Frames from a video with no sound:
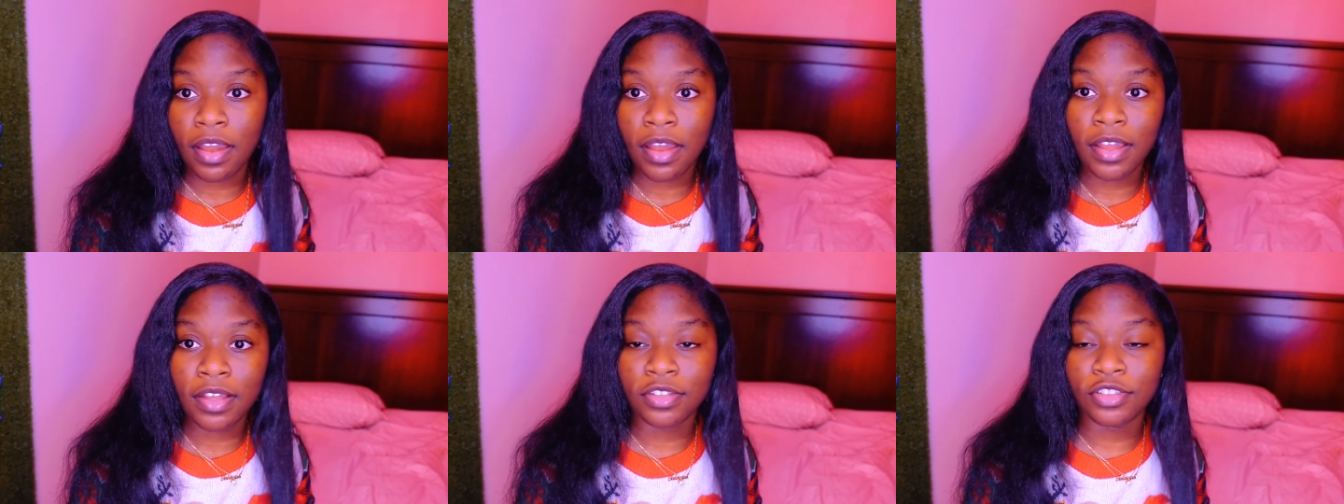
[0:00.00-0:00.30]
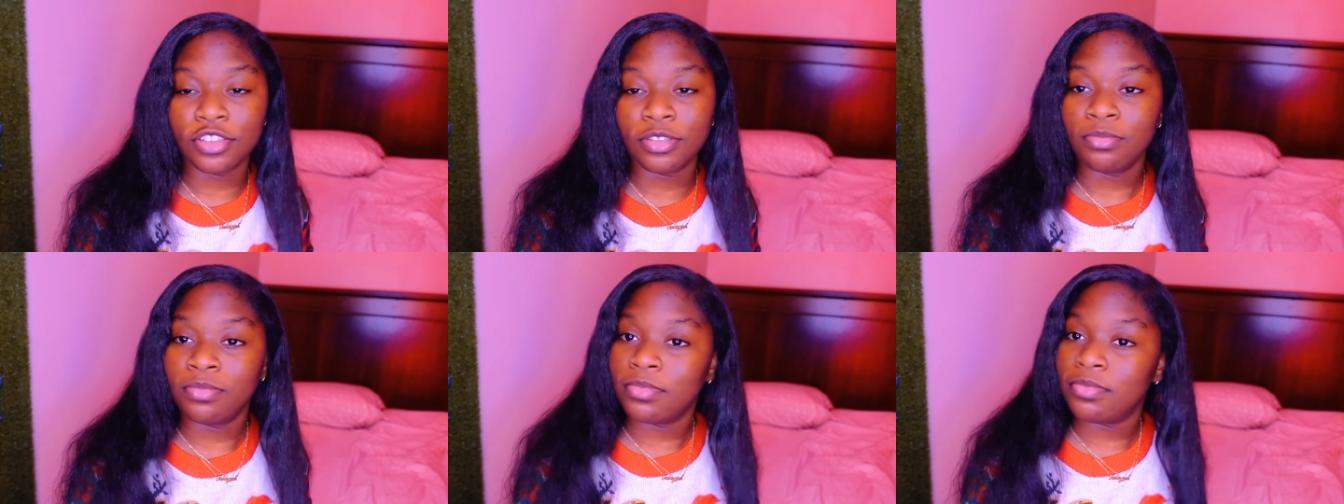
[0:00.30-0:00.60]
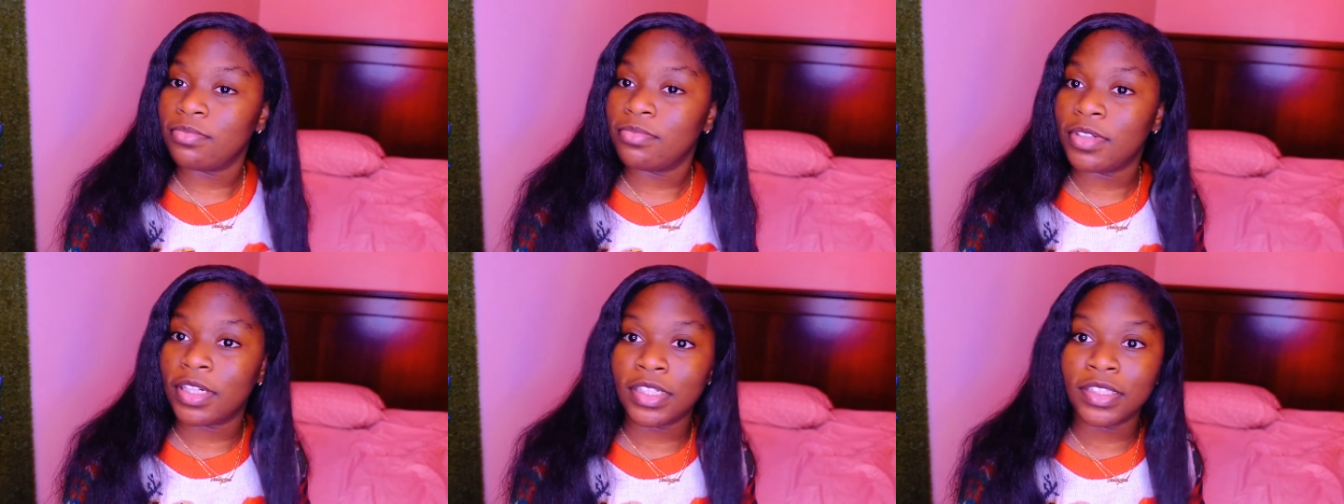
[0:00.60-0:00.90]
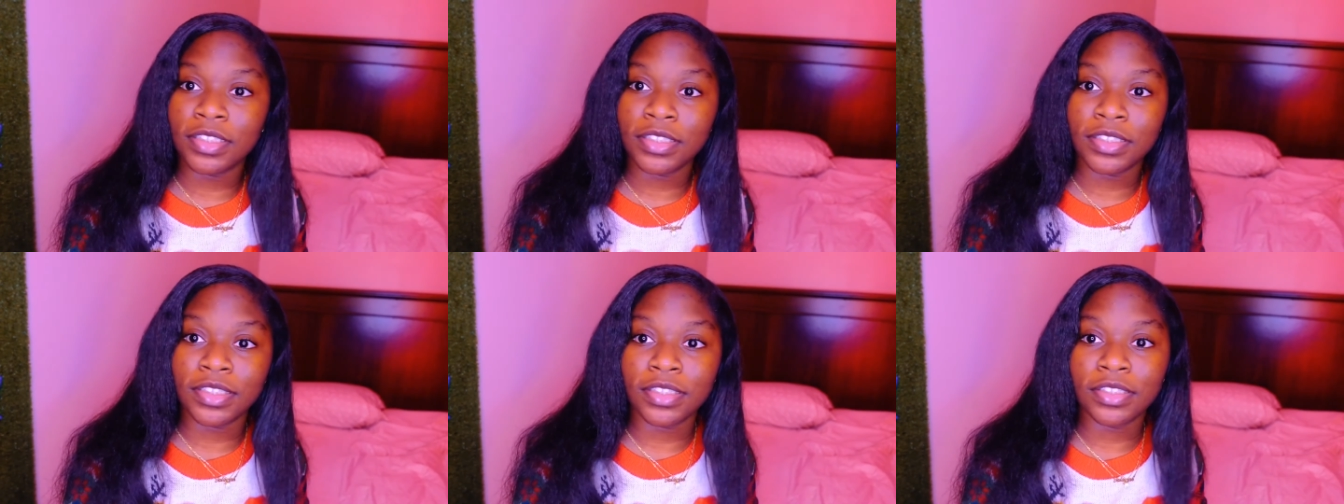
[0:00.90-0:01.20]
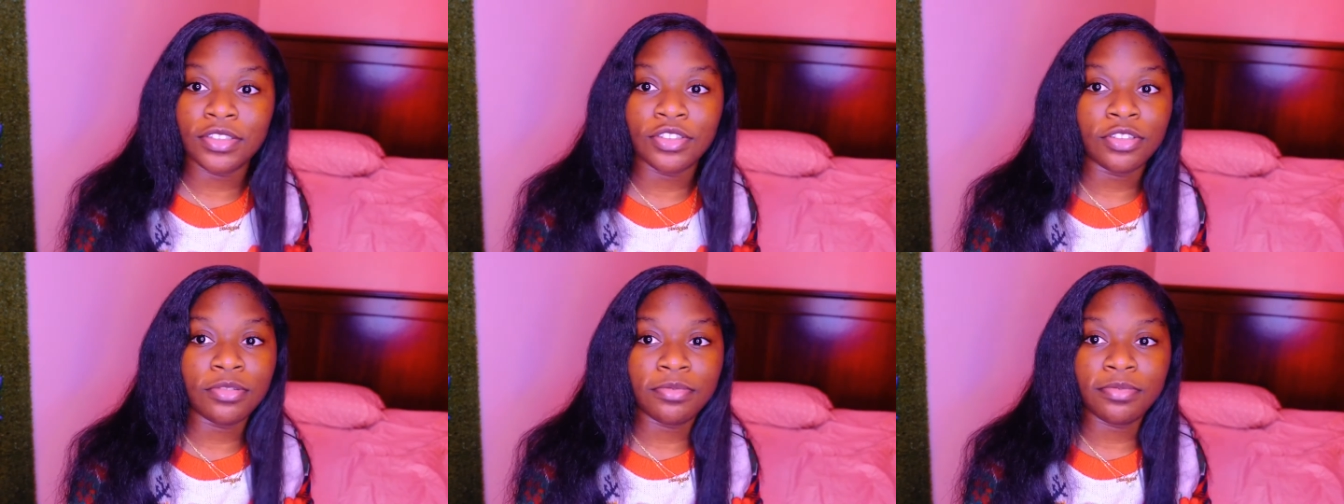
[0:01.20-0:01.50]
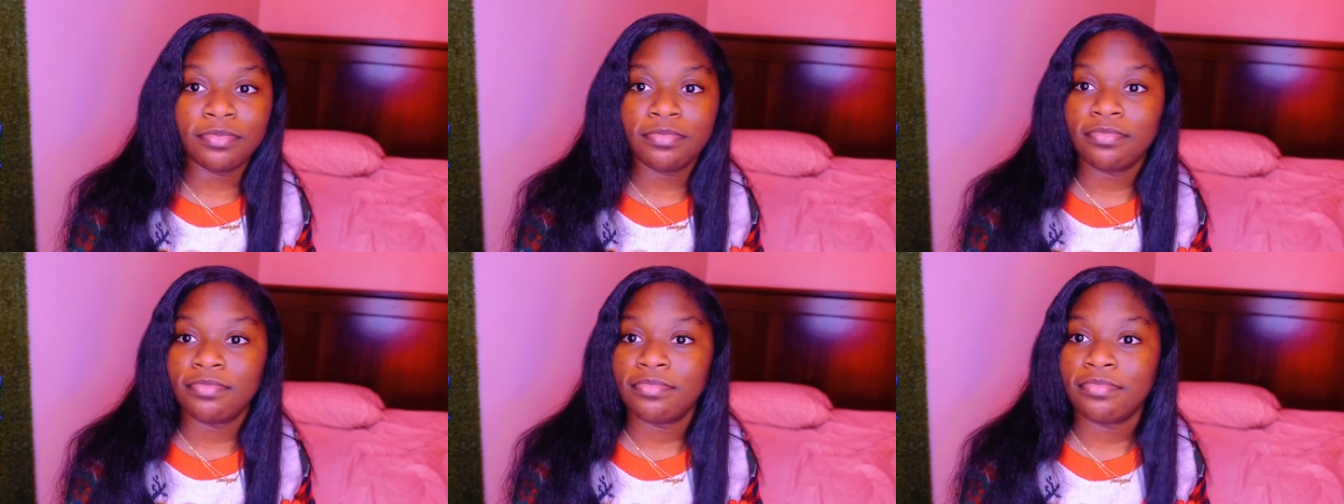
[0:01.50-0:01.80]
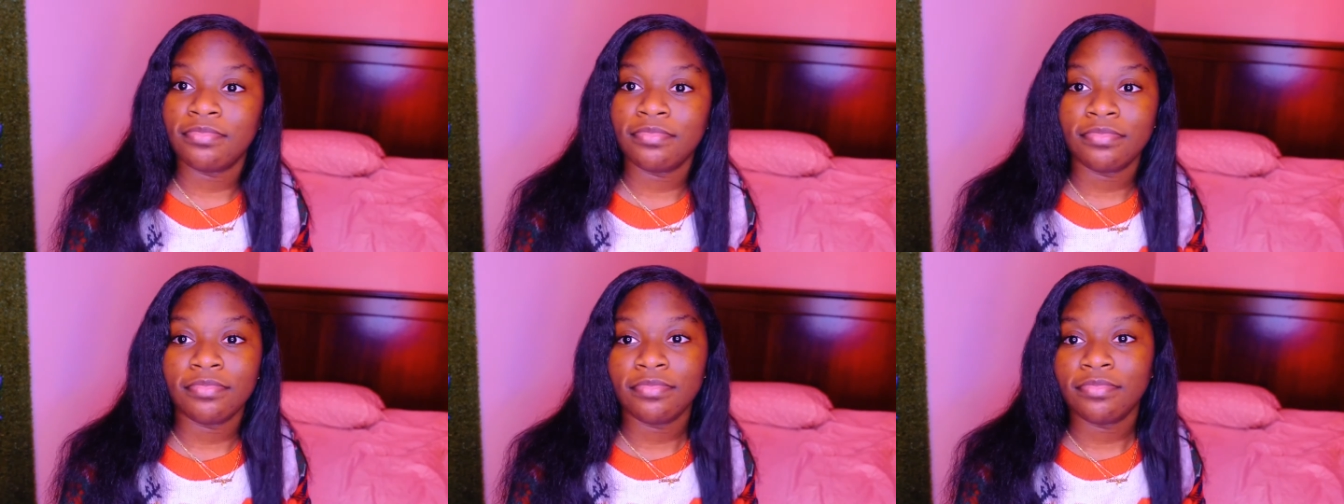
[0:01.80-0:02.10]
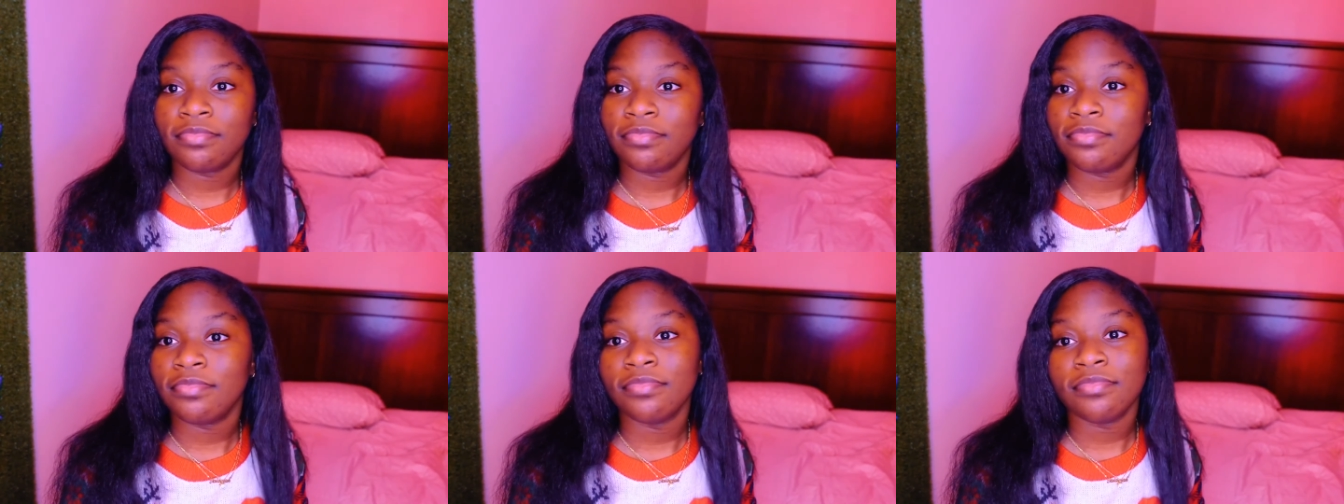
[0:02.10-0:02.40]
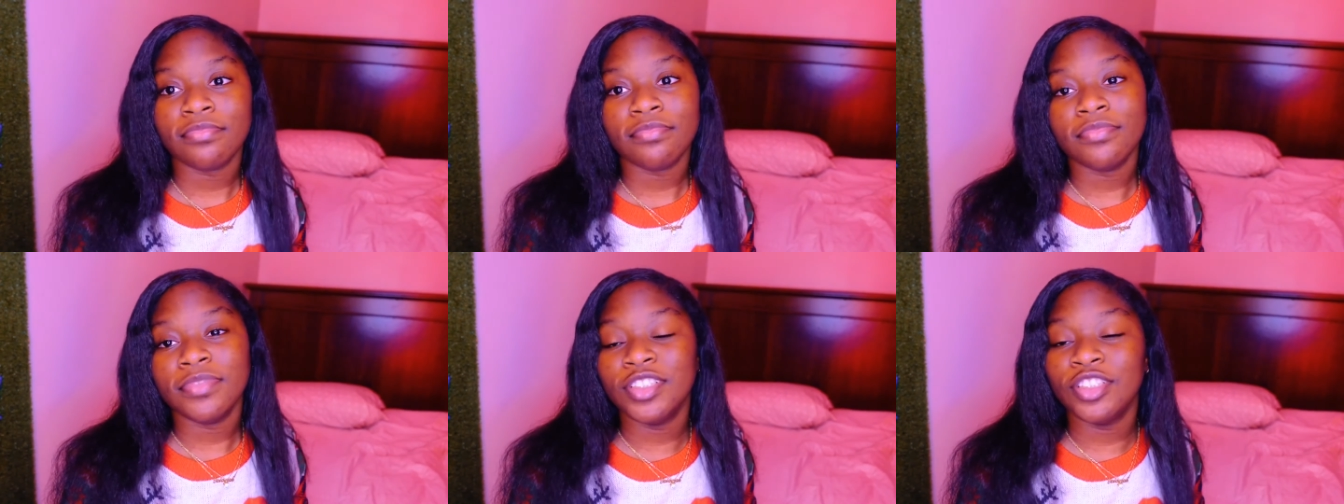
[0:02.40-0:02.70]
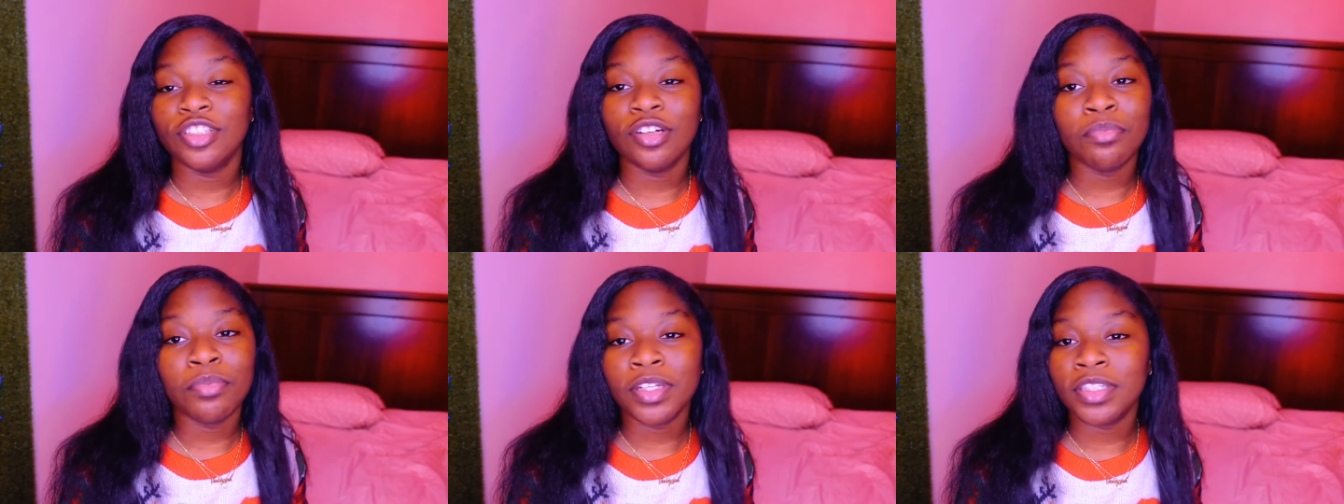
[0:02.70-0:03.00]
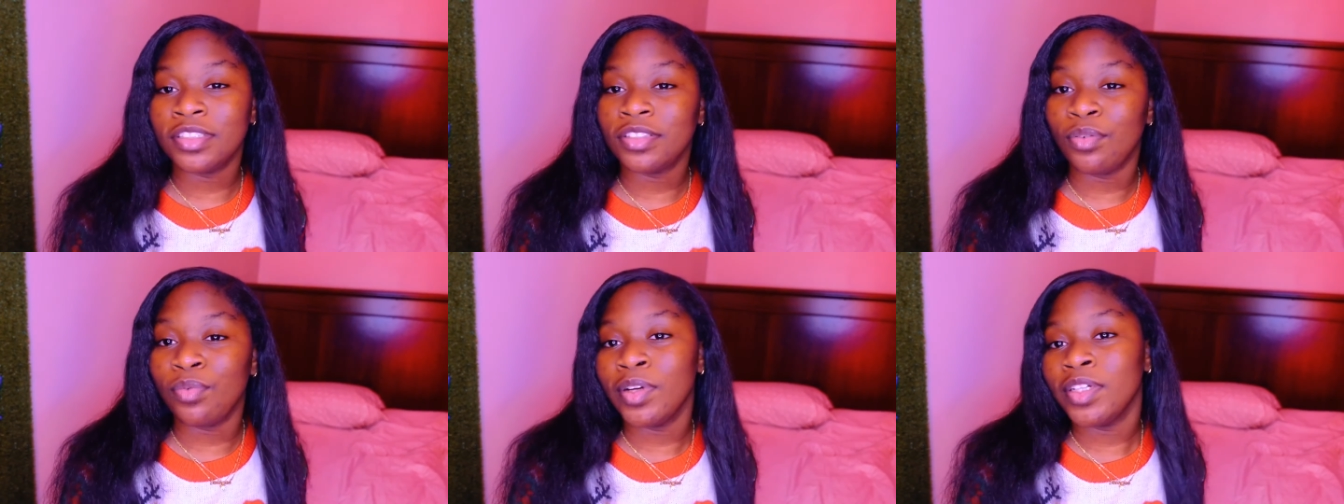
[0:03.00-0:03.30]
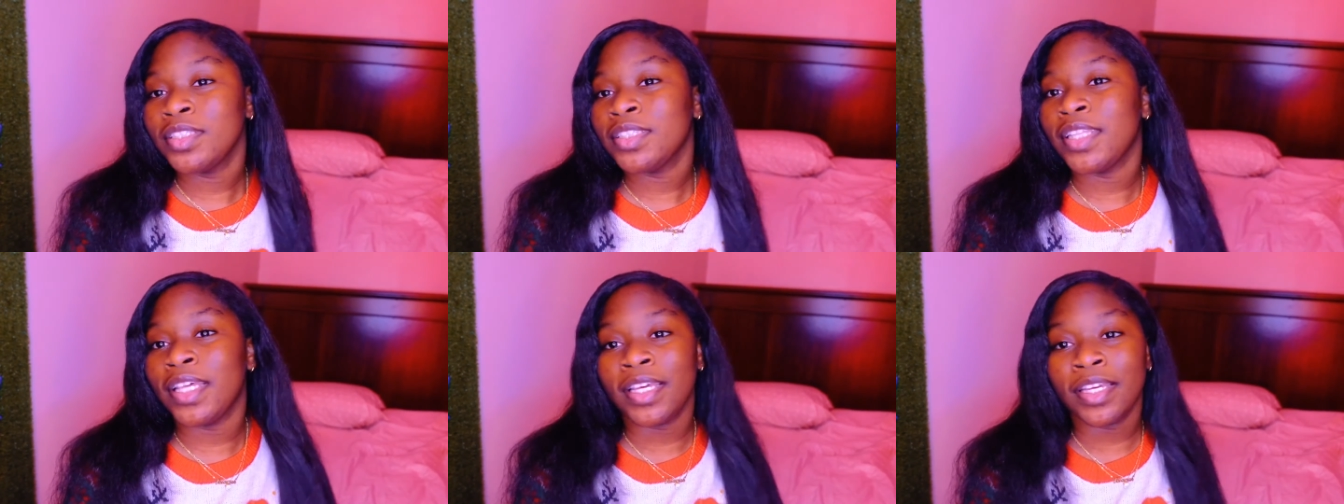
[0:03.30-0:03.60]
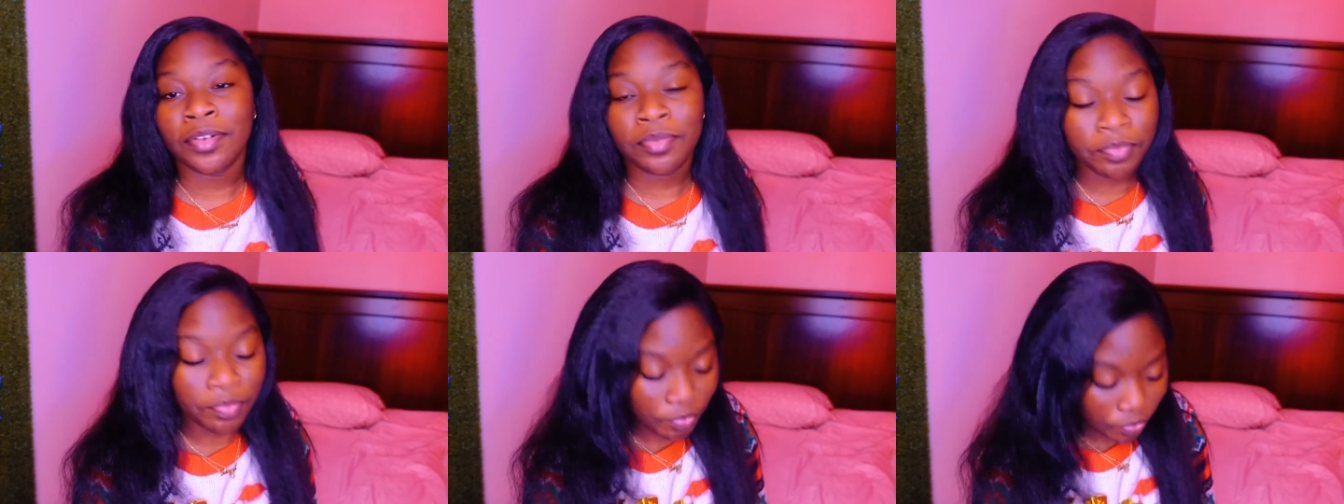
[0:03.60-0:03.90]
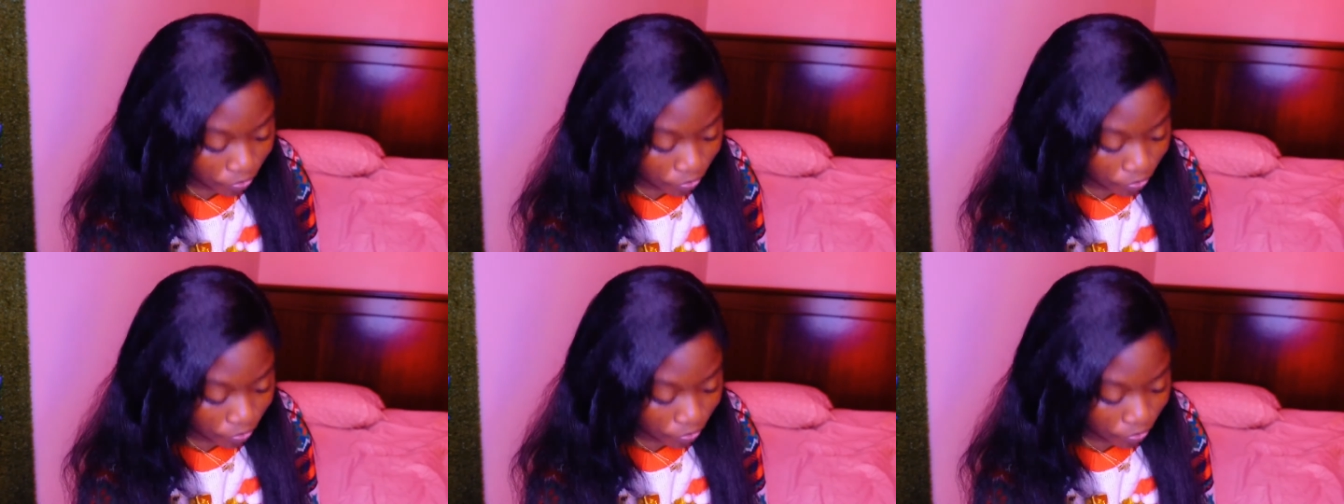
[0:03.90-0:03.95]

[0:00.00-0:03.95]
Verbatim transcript: I hate drama. I just hate drama. Drama is the worst thing.